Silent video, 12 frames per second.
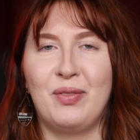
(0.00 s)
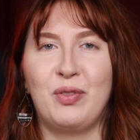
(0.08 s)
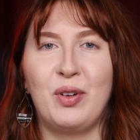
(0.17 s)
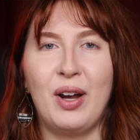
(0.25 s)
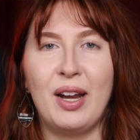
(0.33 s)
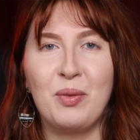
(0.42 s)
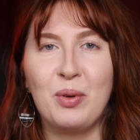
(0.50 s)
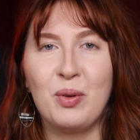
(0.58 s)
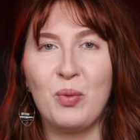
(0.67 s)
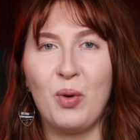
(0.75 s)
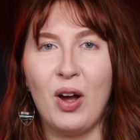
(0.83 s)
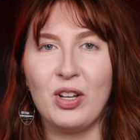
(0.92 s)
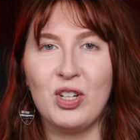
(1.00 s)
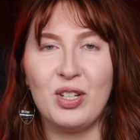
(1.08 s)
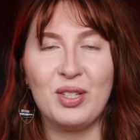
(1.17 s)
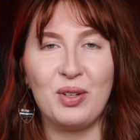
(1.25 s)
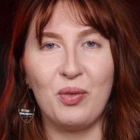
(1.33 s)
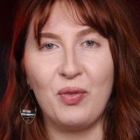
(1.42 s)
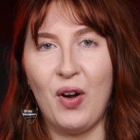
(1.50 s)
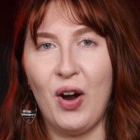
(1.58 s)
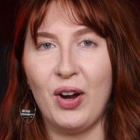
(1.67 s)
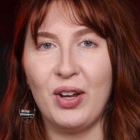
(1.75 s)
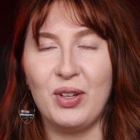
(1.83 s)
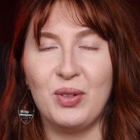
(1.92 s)
For anyone watching so
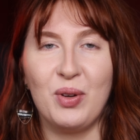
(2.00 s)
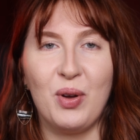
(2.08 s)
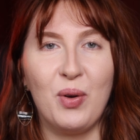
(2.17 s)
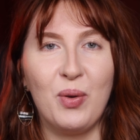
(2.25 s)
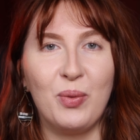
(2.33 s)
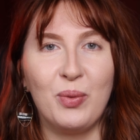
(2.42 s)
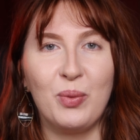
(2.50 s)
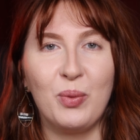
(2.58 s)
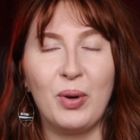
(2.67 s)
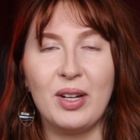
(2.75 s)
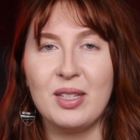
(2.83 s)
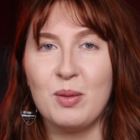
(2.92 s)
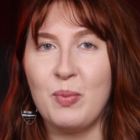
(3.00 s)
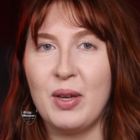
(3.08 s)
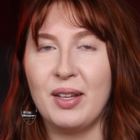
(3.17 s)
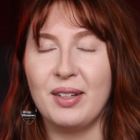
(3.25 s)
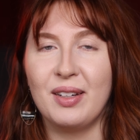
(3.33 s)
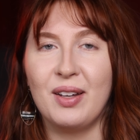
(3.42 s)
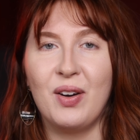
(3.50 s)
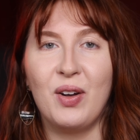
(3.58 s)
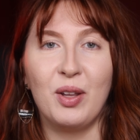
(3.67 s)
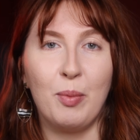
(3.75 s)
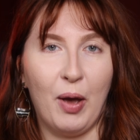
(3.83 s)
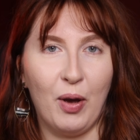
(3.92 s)
far, you know what it's been
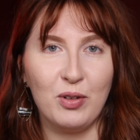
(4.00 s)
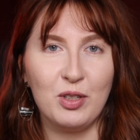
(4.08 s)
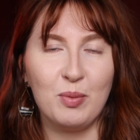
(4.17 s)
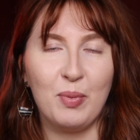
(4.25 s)
all about.